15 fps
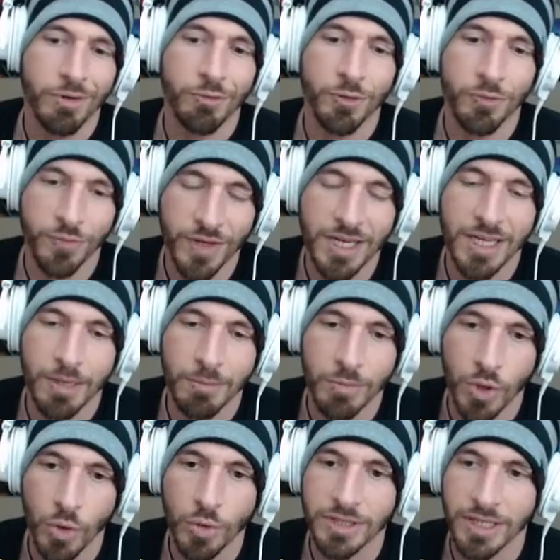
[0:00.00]
you're feeding him
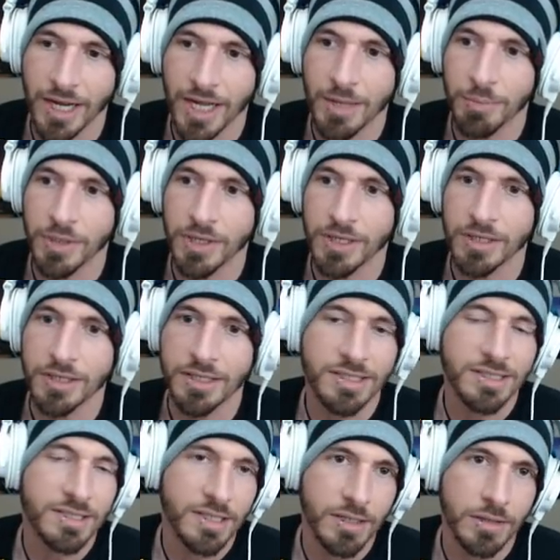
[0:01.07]
gold and AP, he
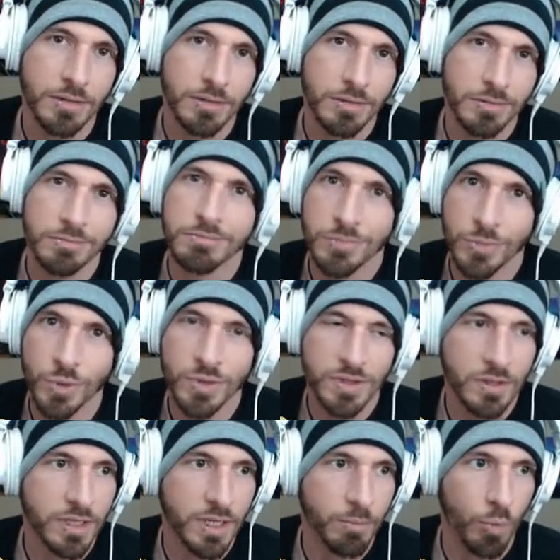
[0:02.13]
still you
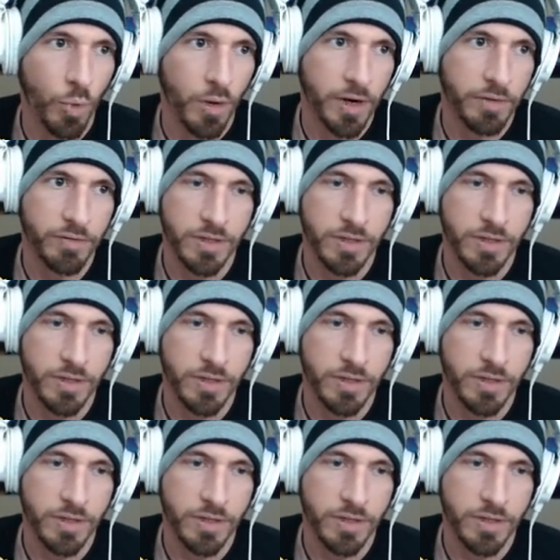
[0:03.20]
still get more out of it.